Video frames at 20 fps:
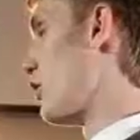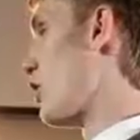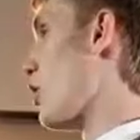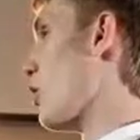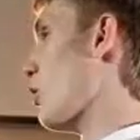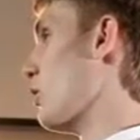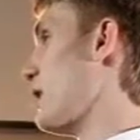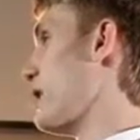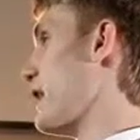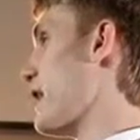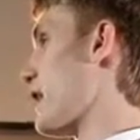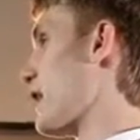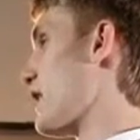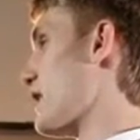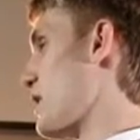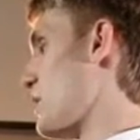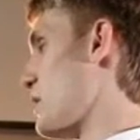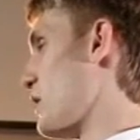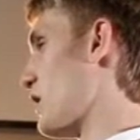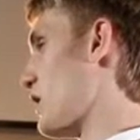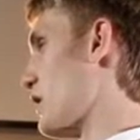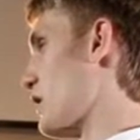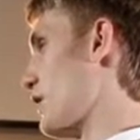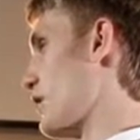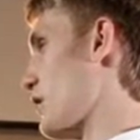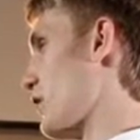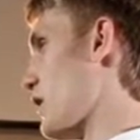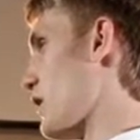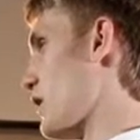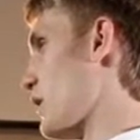Not only academically have
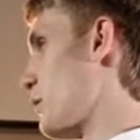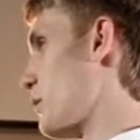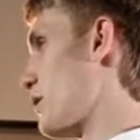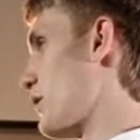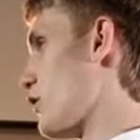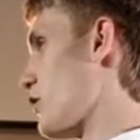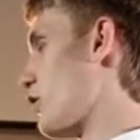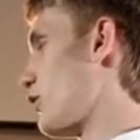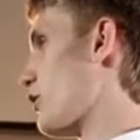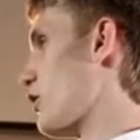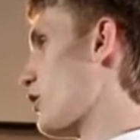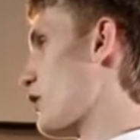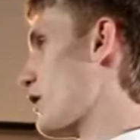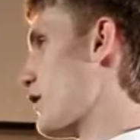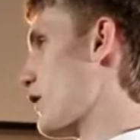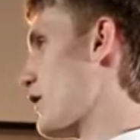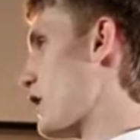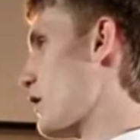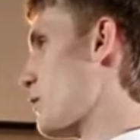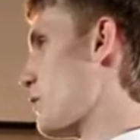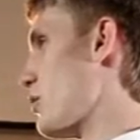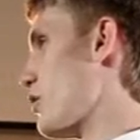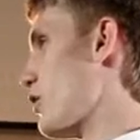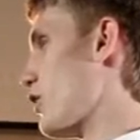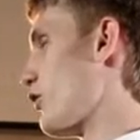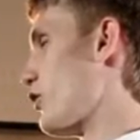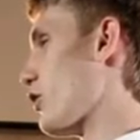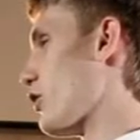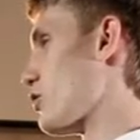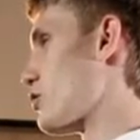I developed, I've also developed more on
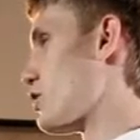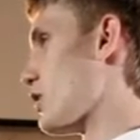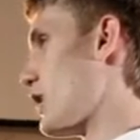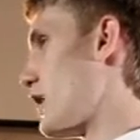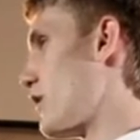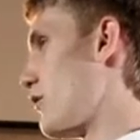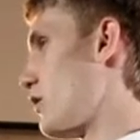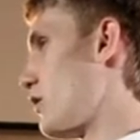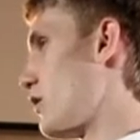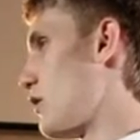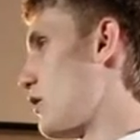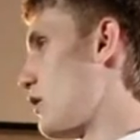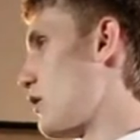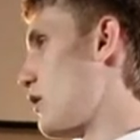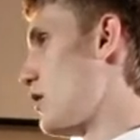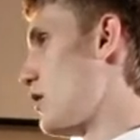a social level.